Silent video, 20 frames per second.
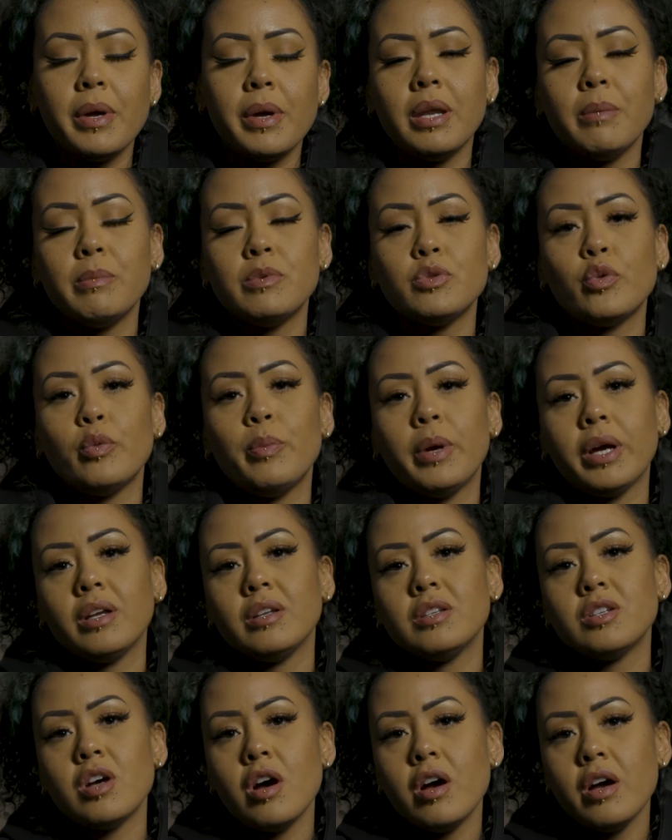My name is
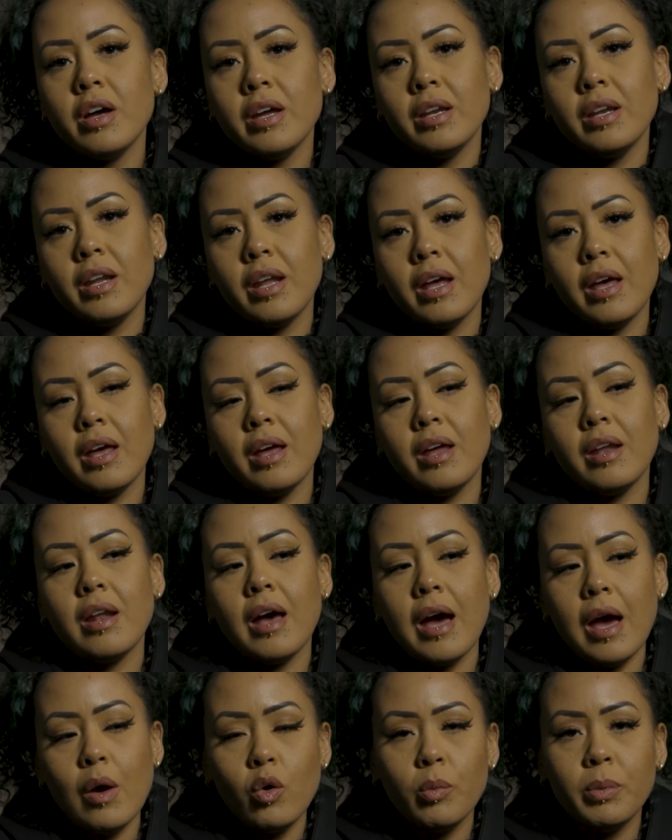Rebeka Dawn,
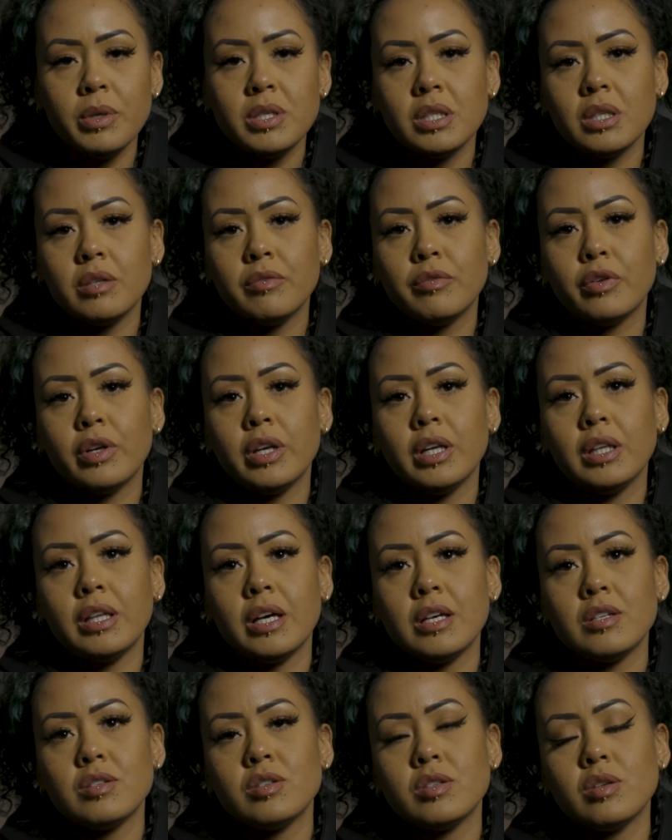and I will be delivering
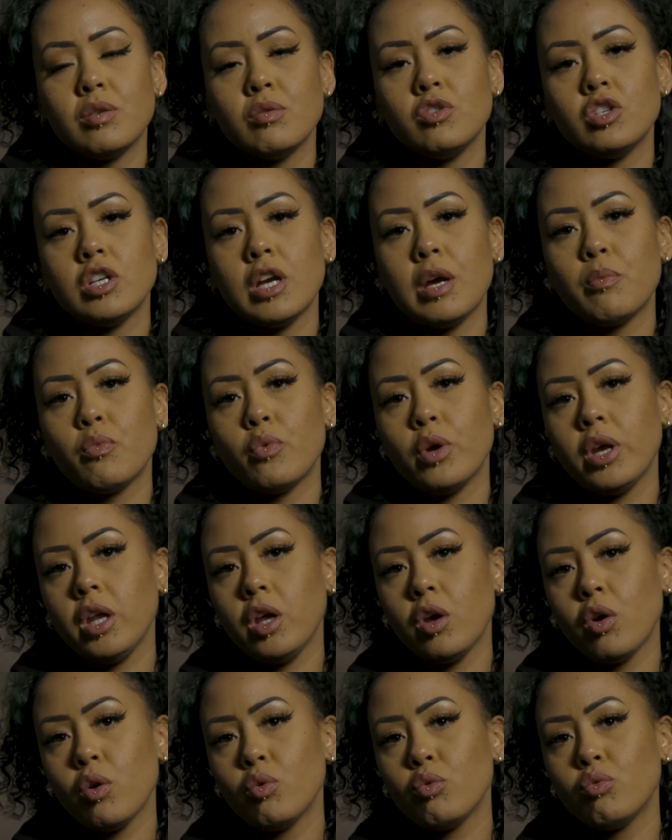that slow jam
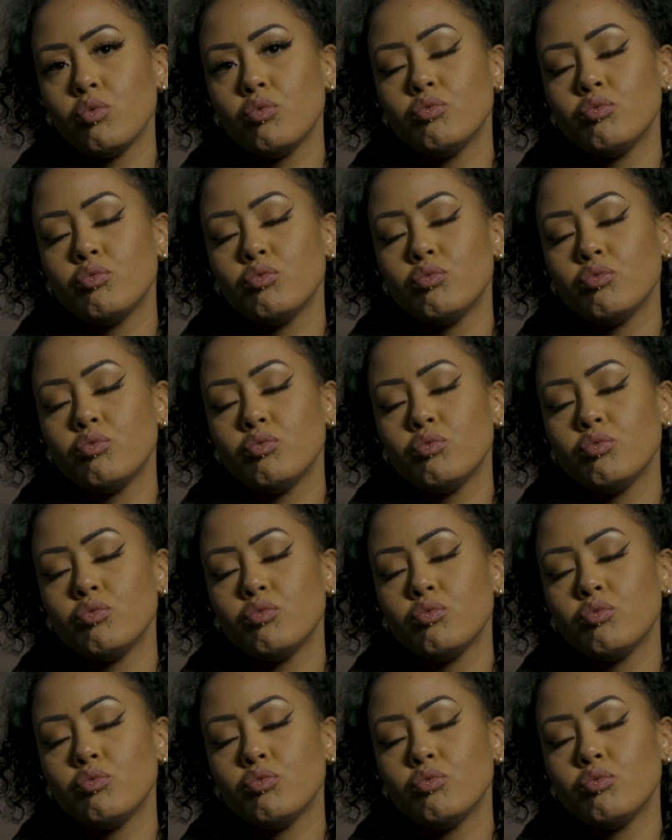radio.